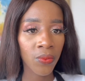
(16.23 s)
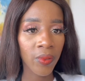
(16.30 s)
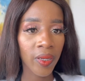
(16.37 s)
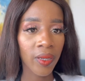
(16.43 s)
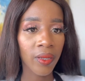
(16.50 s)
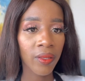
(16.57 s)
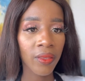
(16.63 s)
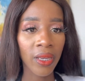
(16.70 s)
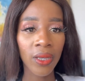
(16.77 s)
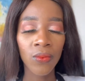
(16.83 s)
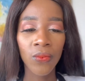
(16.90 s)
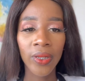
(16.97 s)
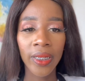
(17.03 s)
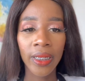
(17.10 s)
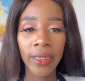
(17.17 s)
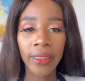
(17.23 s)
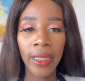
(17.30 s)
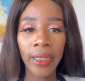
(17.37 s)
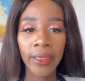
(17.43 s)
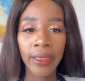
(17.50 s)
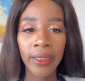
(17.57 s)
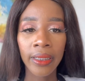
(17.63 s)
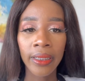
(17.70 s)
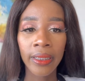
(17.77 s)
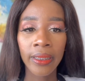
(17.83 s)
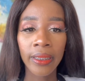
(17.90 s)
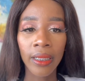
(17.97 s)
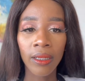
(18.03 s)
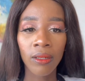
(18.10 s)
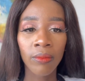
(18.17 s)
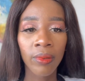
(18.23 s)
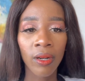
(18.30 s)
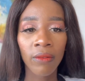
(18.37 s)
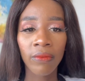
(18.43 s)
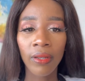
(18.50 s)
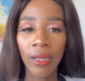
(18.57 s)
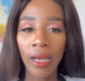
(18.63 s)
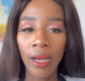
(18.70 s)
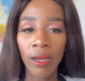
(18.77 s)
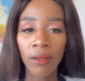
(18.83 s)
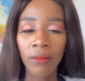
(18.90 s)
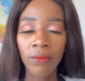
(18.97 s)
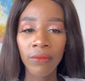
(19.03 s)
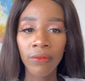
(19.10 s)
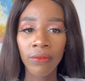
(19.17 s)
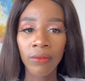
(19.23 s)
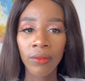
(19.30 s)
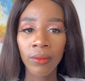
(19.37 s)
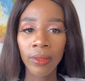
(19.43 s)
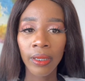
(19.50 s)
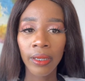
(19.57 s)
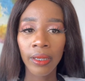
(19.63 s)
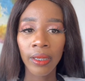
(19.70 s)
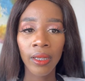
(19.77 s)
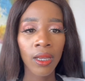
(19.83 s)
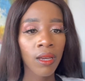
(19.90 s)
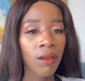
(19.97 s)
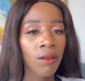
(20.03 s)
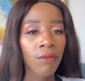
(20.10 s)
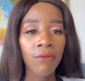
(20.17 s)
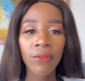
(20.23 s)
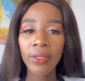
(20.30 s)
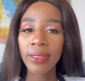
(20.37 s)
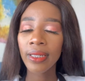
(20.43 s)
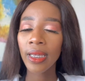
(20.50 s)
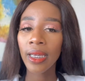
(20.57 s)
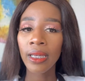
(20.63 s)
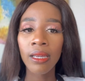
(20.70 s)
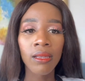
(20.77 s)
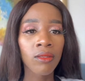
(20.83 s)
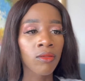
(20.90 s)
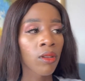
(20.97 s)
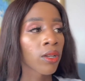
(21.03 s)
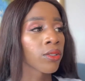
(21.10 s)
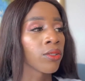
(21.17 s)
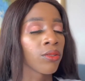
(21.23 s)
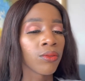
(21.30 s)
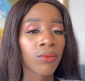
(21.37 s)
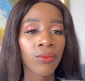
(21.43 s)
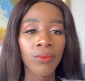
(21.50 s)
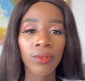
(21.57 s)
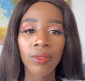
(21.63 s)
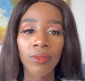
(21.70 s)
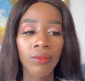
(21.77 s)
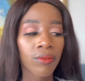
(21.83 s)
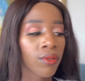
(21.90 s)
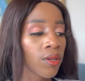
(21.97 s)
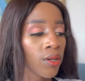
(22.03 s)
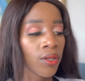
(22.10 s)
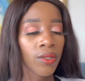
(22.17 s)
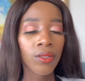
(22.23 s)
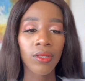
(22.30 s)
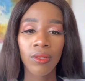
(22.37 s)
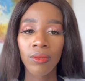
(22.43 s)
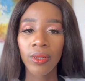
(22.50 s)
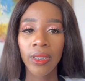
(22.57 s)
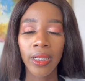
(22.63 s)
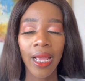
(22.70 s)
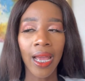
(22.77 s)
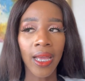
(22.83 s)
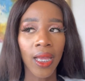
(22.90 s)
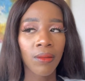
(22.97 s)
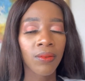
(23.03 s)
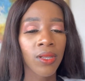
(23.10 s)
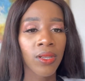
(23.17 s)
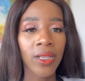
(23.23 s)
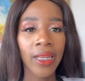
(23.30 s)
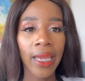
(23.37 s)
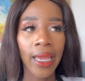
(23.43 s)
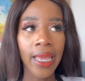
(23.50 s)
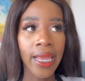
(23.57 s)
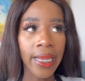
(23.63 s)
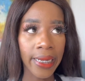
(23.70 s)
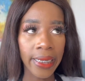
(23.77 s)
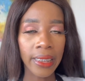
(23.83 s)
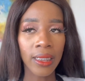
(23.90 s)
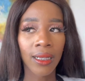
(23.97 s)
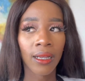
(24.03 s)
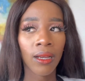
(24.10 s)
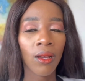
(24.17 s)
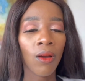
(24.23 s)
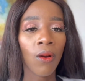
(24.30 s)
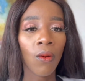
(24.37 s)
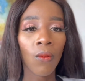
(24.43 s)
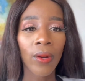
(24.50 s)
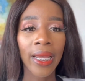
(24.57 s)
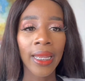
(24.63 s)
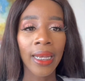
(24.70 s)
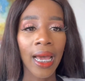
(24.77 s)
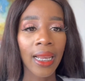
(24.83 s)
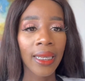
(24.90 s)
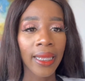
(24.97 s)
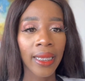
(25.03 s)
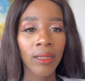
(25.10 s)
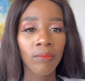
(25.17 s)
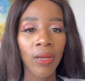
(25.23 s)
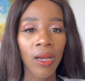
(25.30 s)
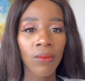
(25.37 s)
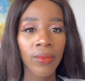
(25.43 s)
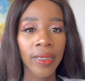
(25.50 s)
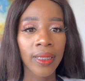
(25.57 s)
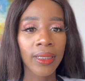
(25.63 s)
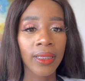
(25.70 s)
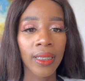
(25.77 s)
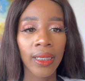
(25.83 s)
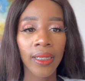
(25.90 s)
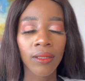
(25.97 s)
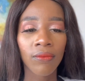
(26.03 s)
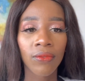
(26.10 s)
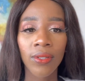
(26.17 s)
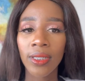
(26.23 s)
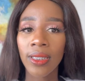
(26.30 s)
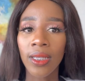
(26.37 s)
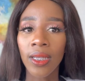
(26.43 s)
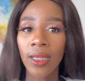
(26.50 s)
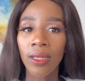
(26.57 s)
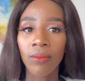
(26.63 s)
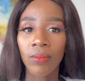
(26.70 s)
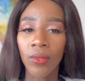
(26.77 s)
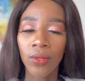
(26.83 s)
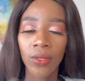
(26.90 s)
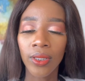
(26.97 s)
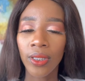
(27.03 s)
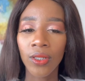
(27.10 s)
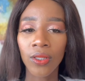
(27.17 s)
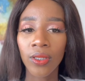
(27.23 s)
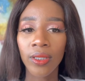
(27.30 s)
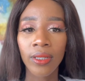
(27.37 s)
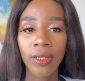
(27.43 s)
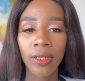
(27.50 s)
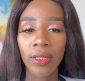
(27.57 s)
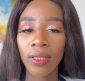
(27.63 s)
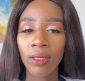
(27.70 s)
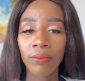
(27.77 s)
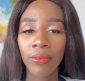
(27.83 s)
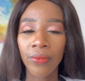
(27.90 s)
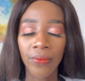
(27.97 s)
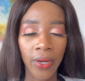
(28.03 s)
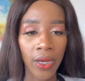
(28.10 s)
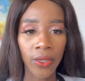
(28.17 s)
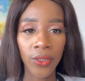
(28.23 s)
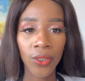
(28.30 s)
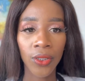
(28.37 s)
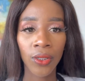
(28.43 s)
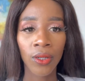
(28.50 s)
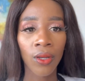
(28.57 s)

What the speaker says: with a wig that needs a little bit of love? Okay, frizzy hair is not cute. Seriously, I absolutely hate it when I let my wigs get frizzy because they just need a simple wash